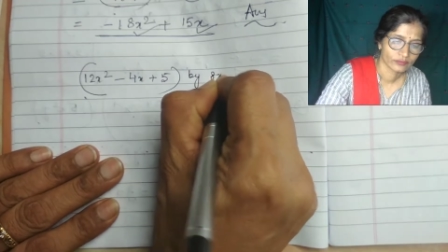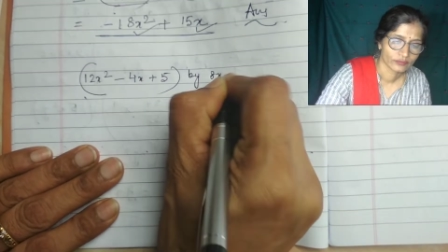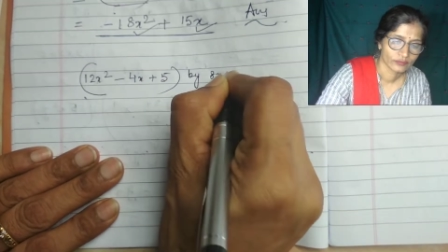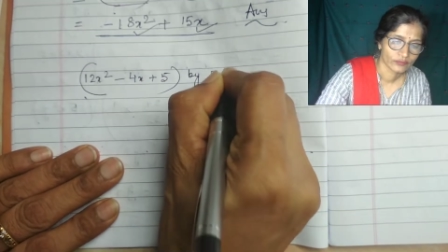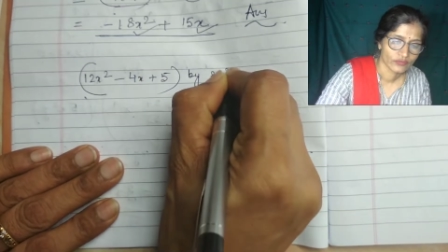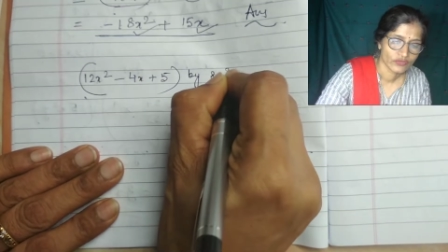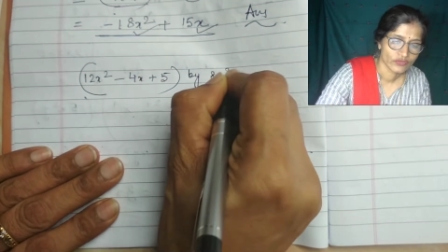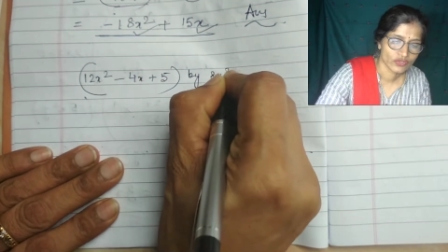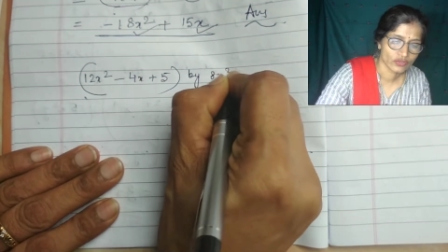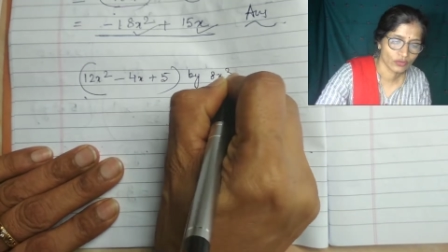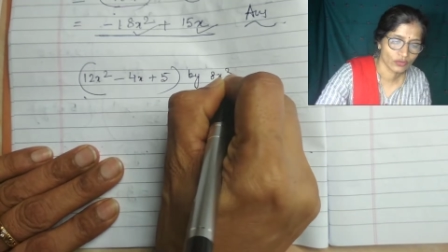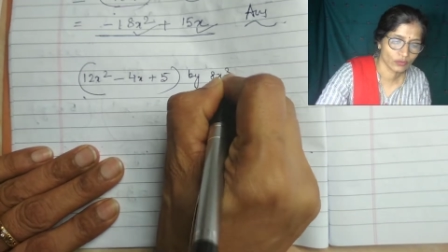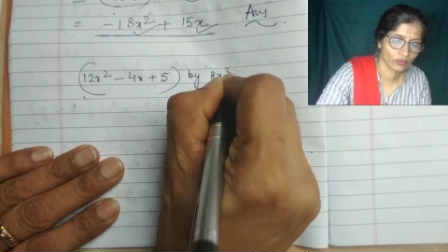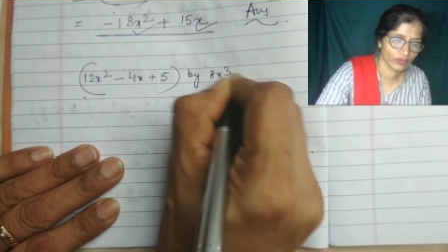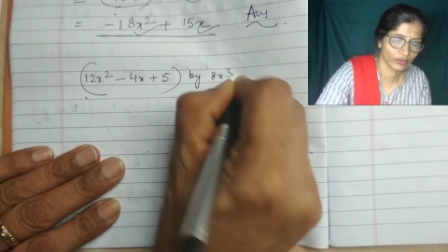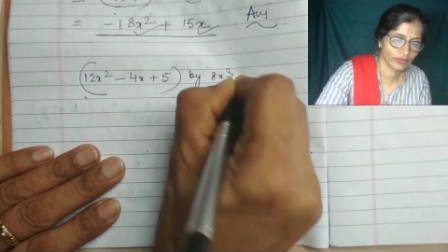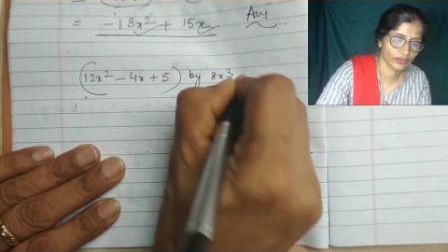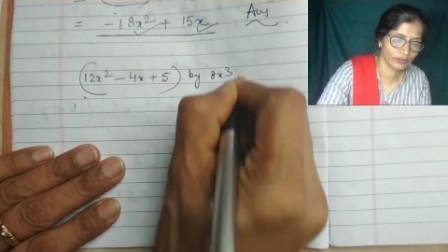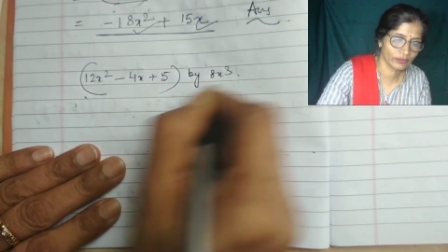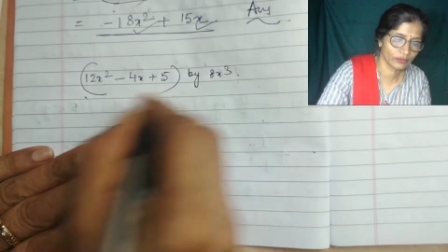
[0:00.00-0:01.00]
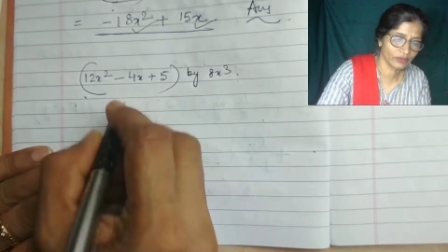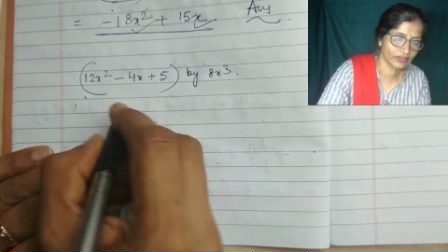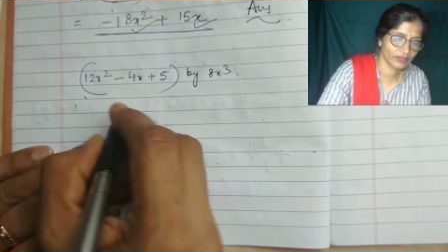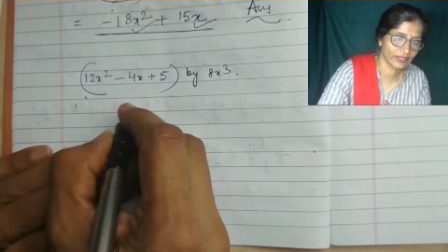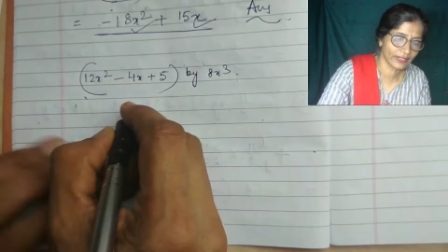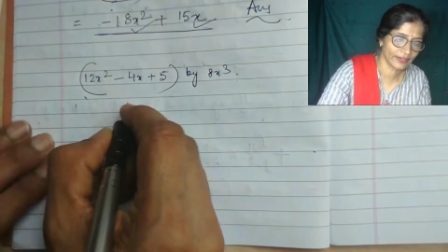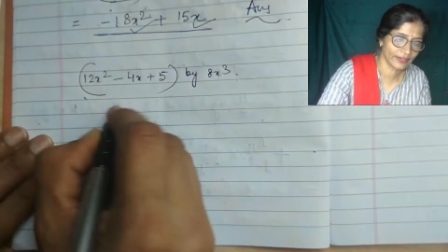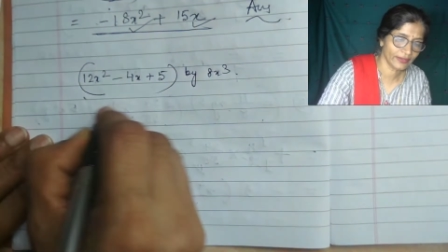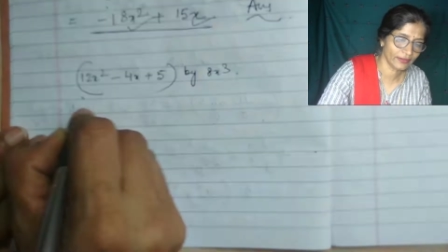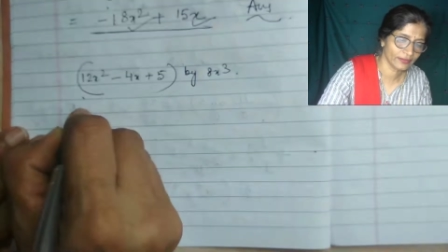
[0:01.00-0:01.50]
So what you will
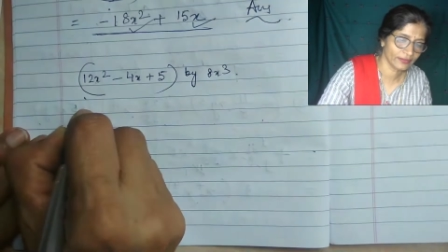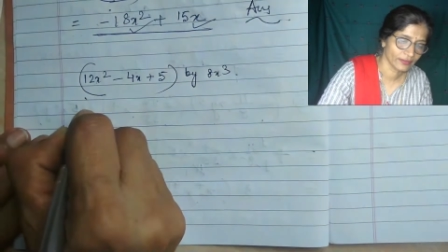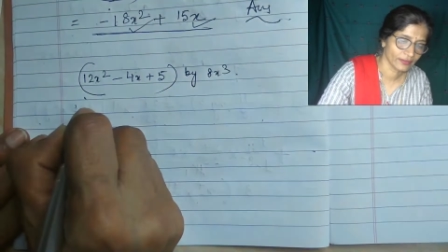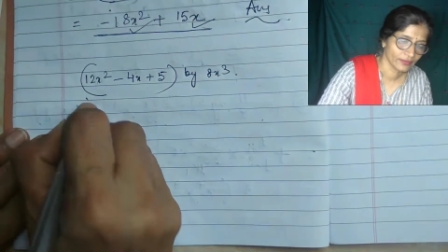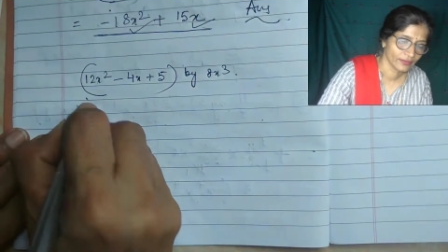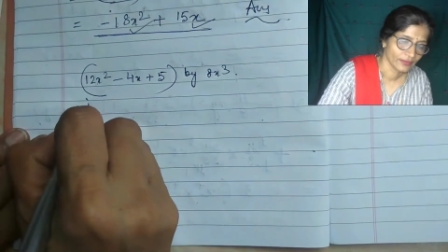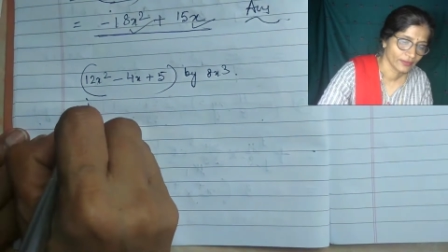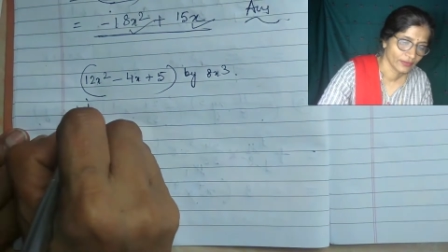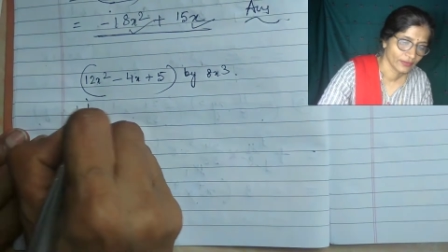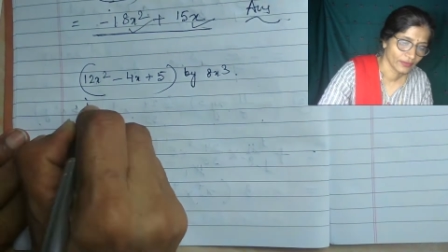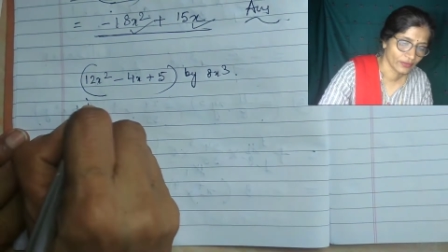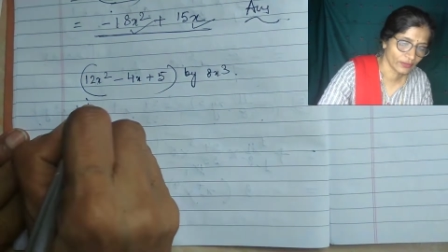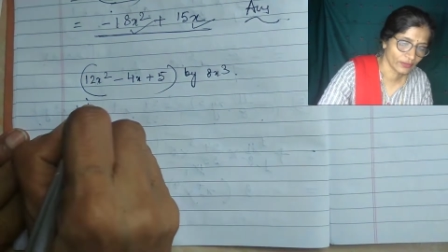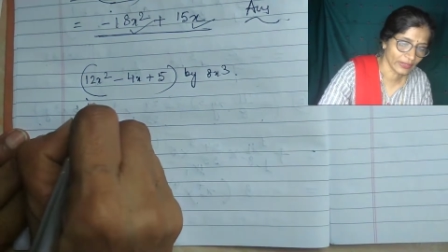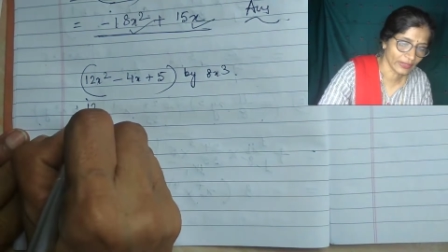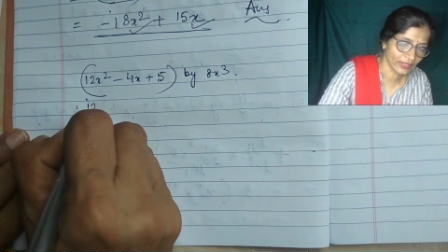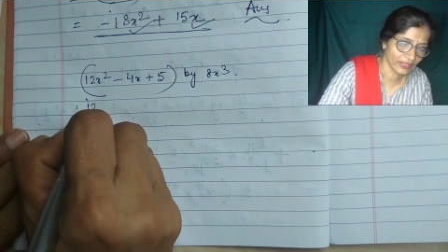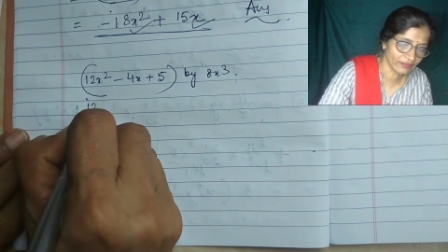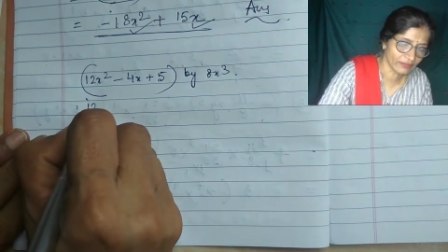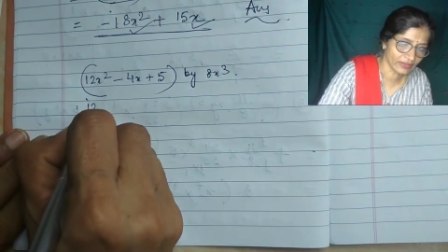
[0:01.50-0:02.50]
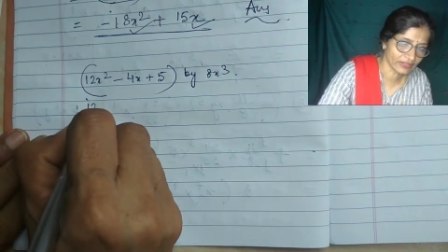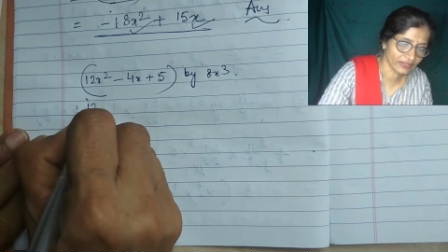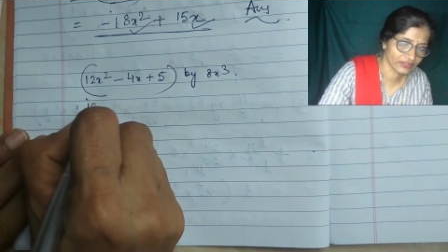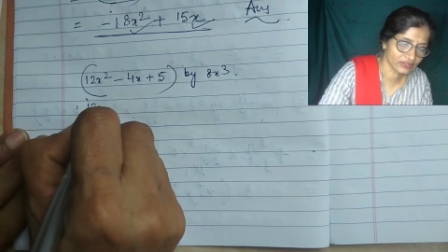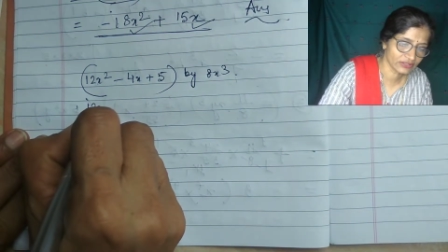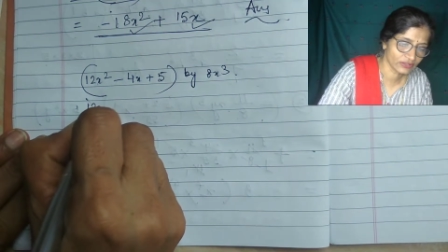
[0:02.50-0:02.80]
write? 12x